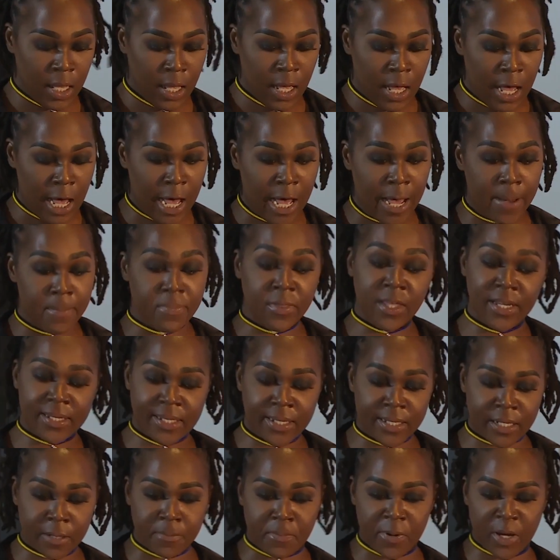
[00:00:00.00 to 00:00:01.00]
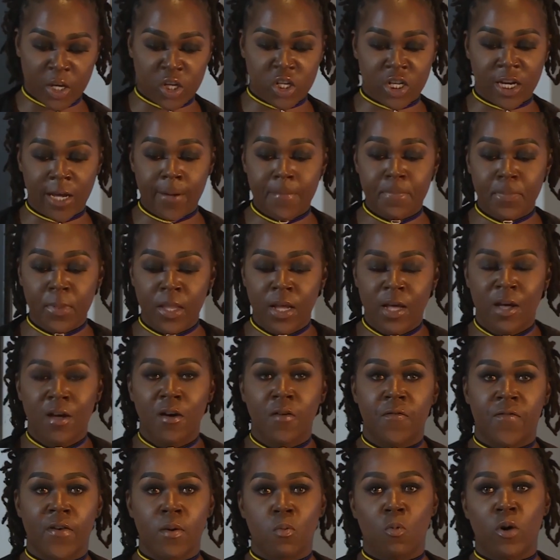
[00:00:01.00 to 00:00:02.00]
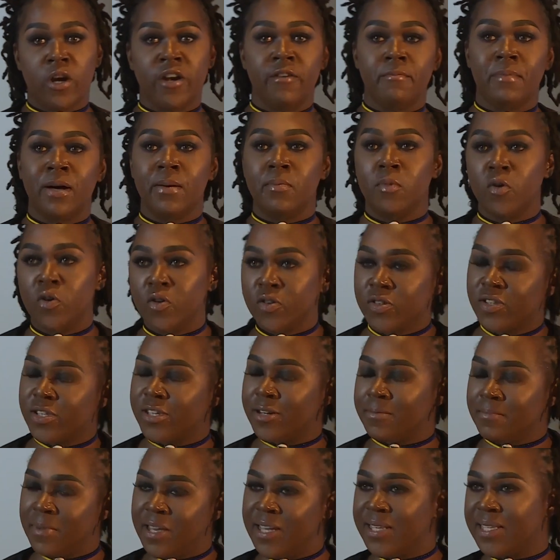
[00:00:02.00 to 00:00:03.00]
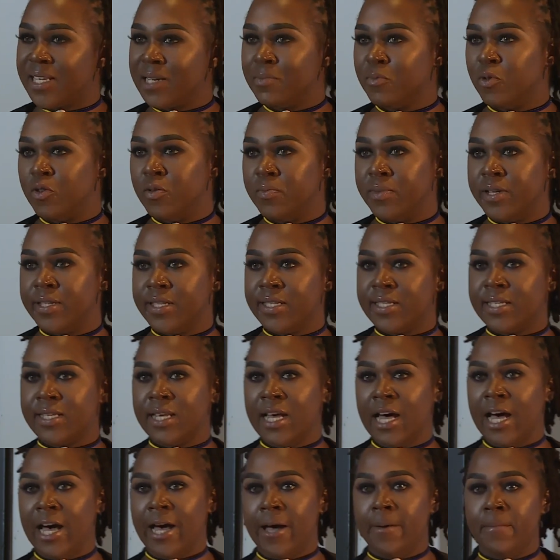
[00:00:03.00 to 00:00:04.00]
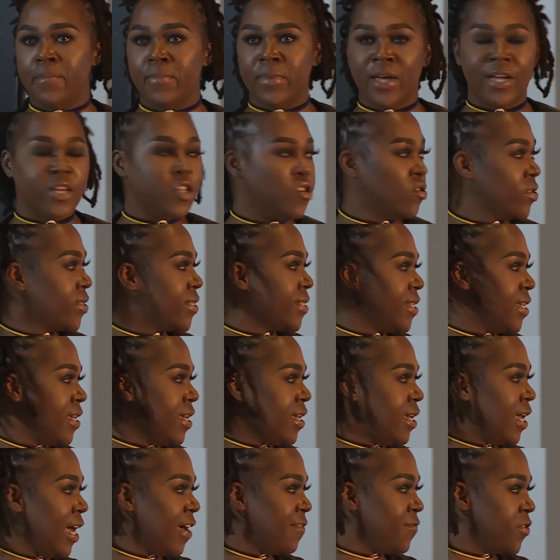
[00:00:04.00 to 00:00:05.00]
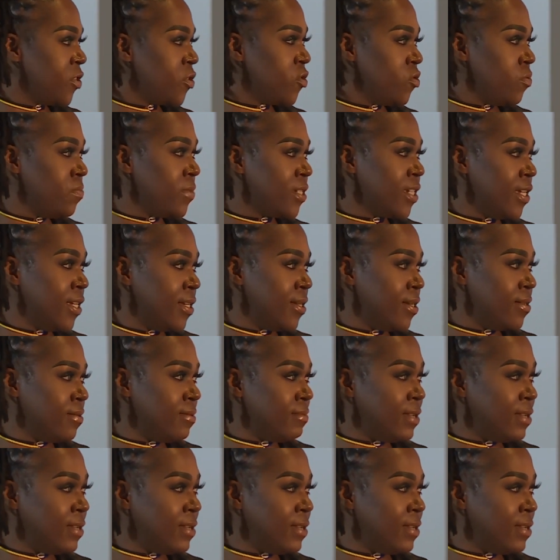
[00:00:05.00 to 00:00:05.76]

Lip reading: This is a picture from one of my most amazing moments, and you'll see I've zoomed in.